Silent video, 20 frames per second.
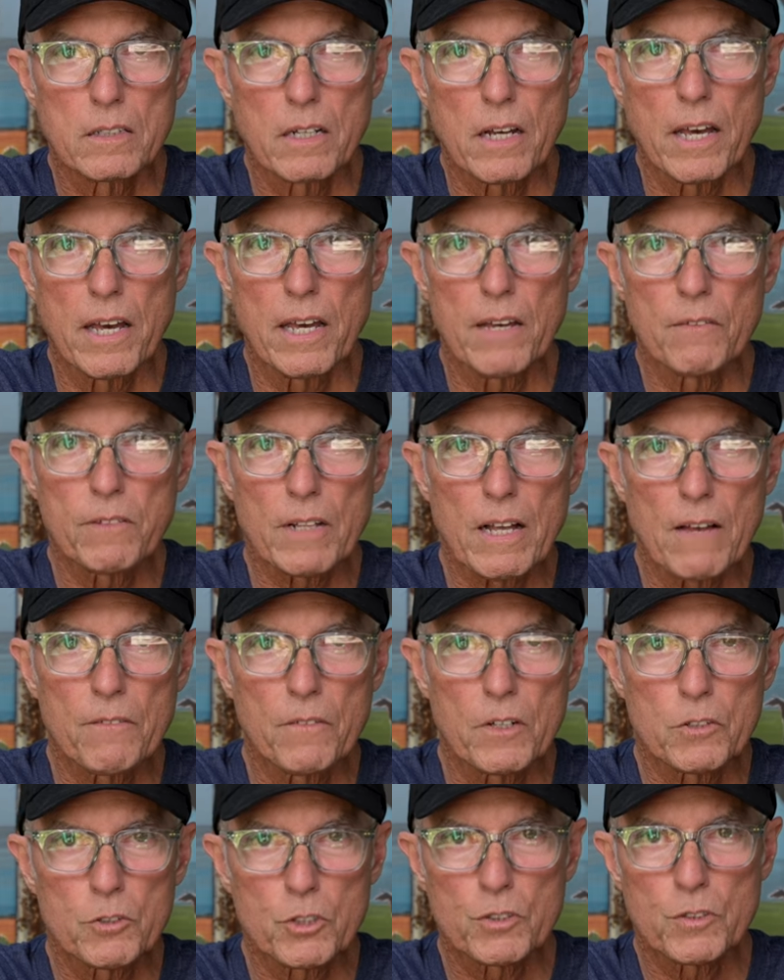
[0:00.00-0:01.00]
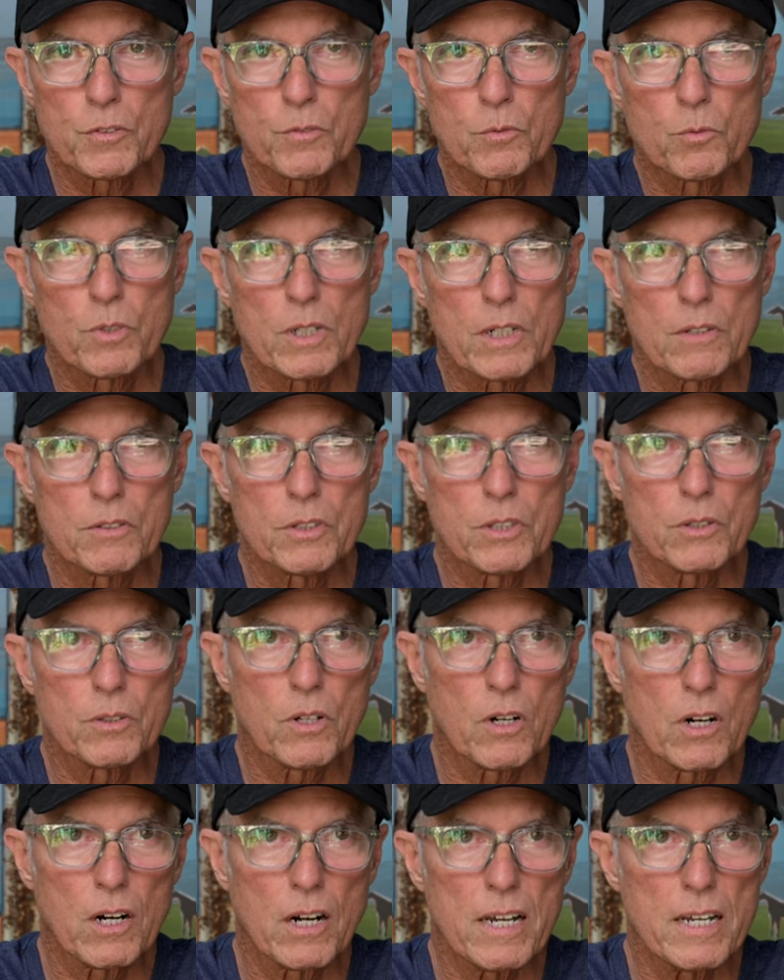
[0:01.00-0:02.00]
Hey fly fishers from wherever
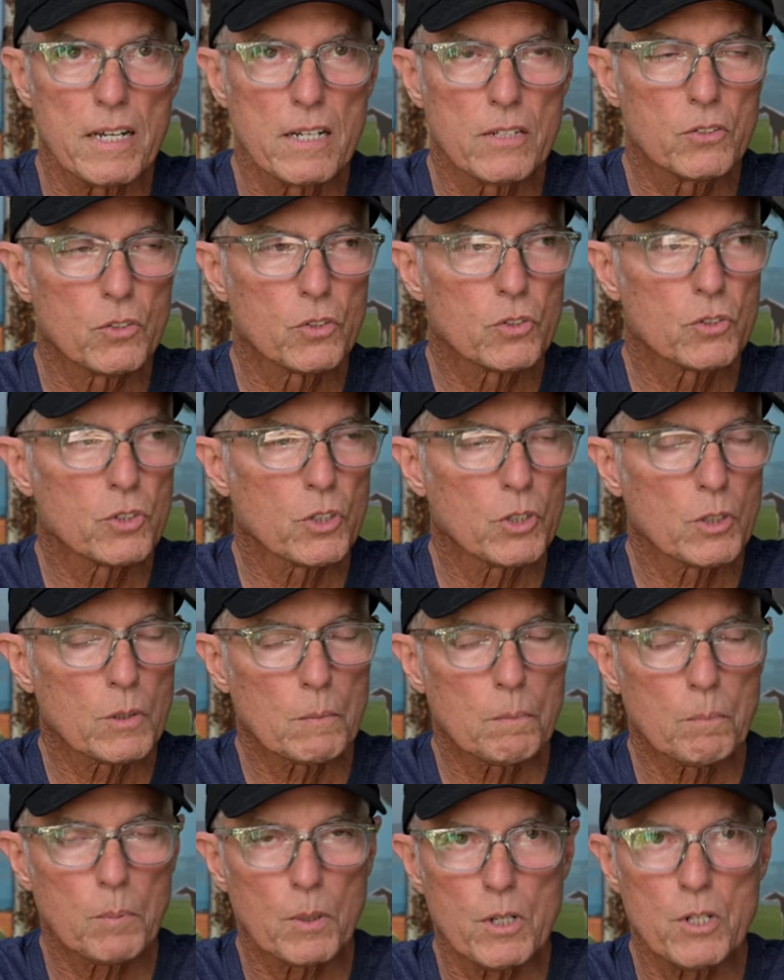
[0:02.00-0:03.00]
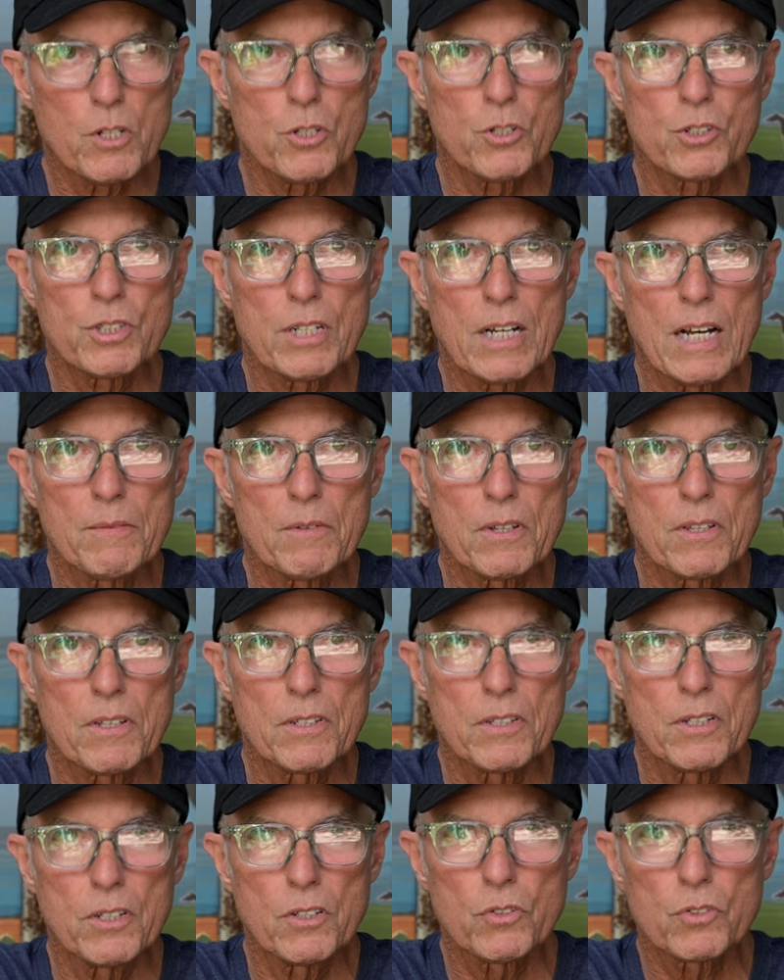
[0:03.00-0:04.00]
you are, it's silk purse time of the
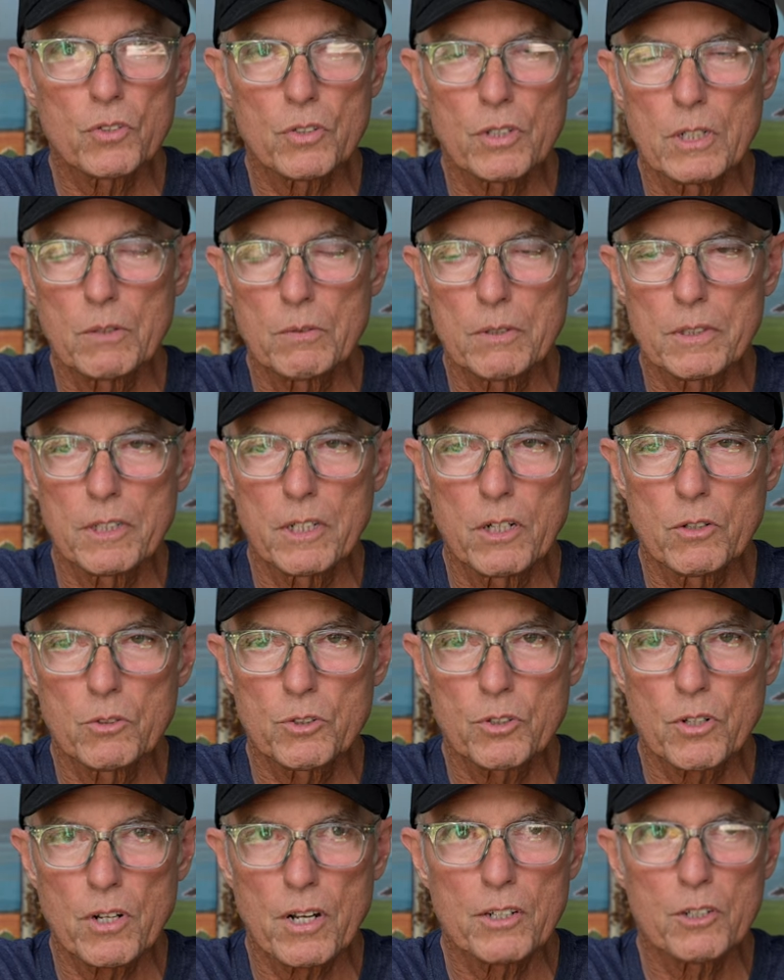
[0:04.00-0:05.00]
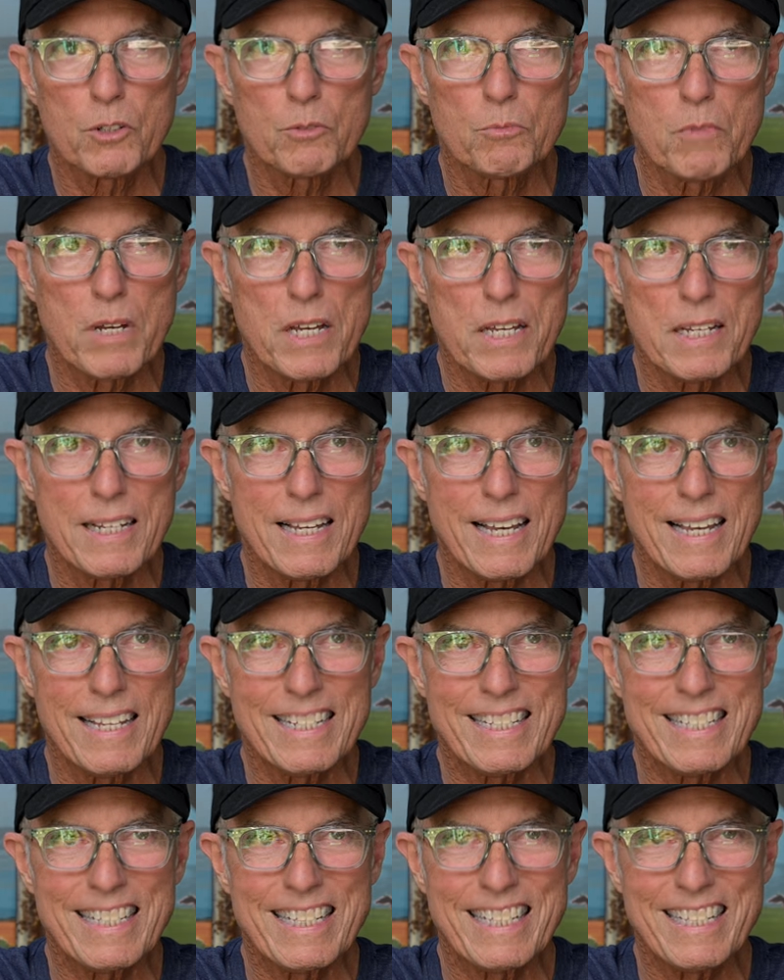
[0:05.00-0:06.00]
year, so here we go trying to make
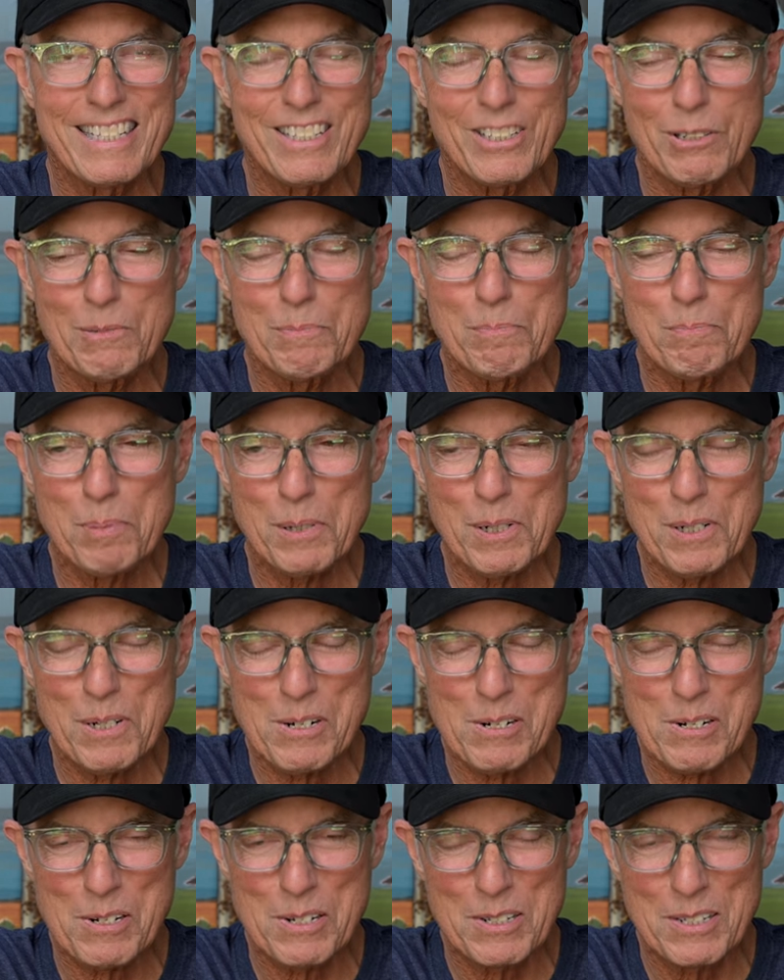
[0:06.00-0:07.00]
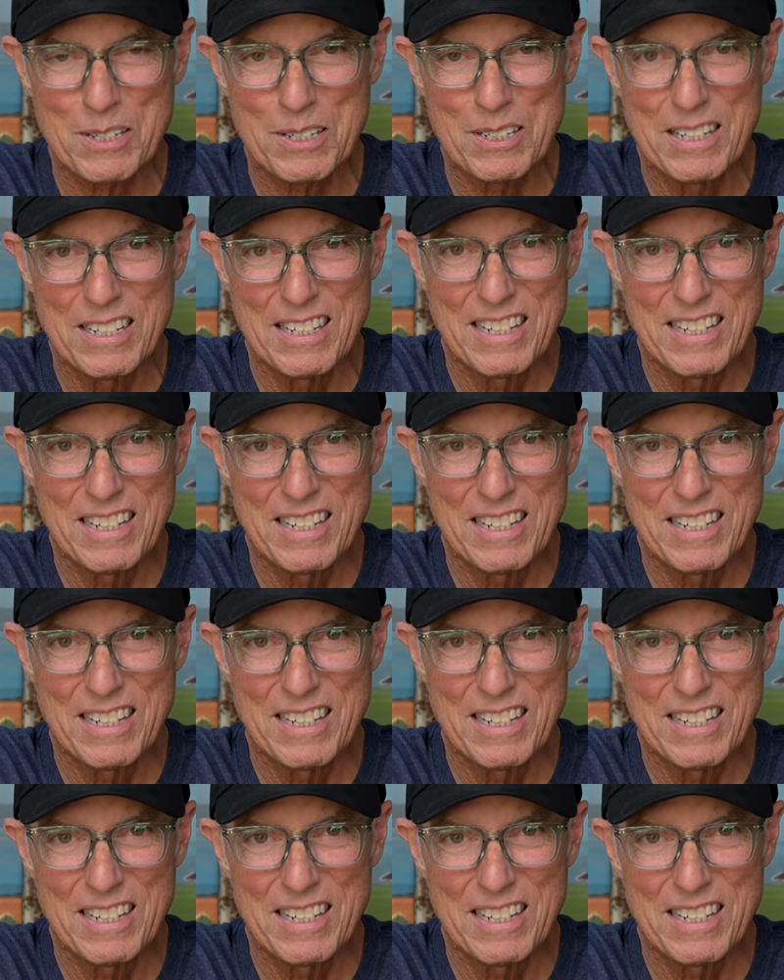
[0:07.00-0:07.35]
a silk purse